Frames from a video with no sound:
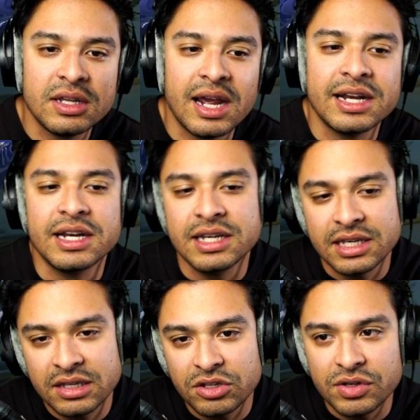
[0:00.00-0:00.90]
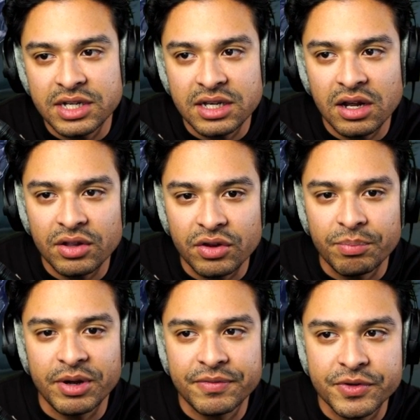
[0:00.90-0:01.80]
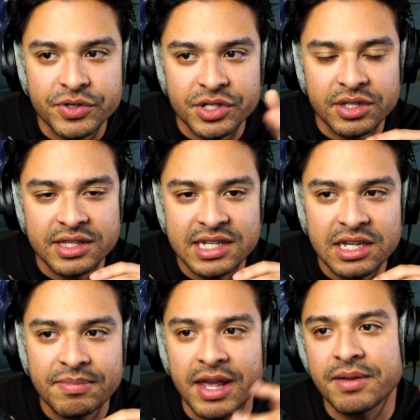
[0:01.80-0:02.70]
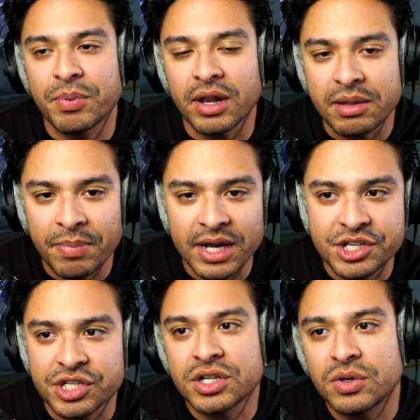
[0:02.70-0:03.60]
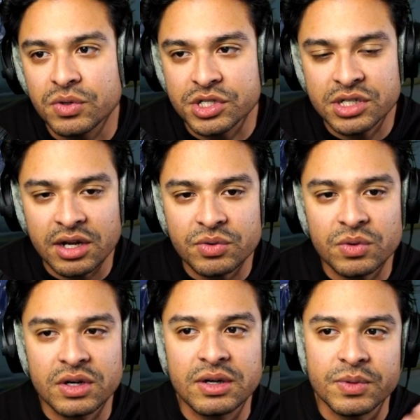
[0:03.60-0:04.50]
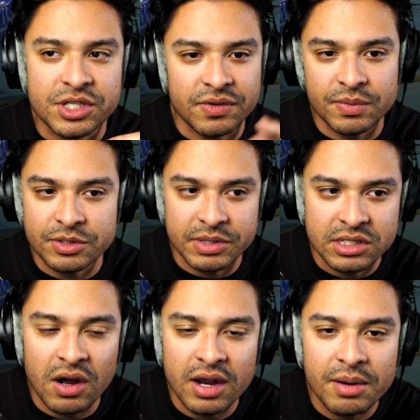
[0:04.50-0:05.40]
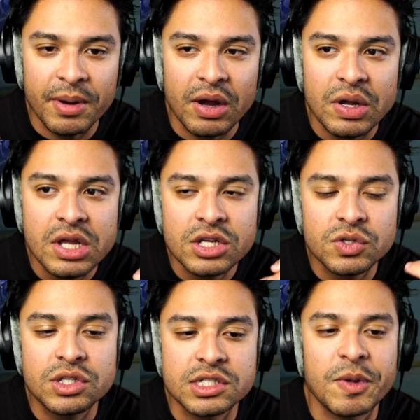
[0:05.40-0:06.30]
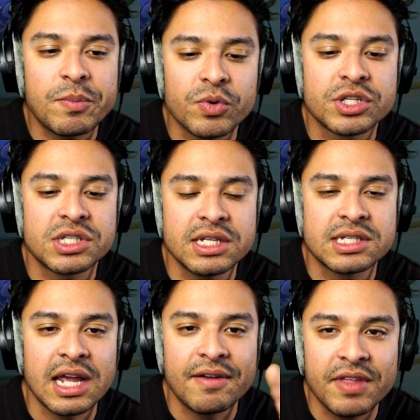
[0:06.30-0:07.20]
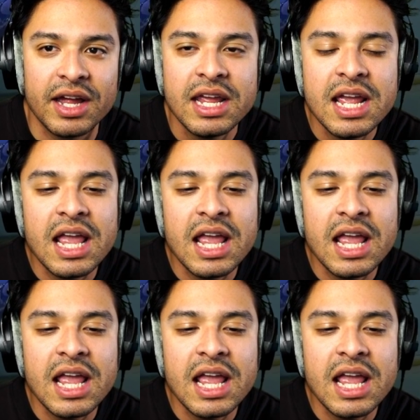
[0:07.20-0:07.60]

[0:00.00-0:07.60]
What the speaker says: and then you need other buffers on the team, like probably Baija or Sanhua, which everyone's been talking about. So it does make more sense to have that.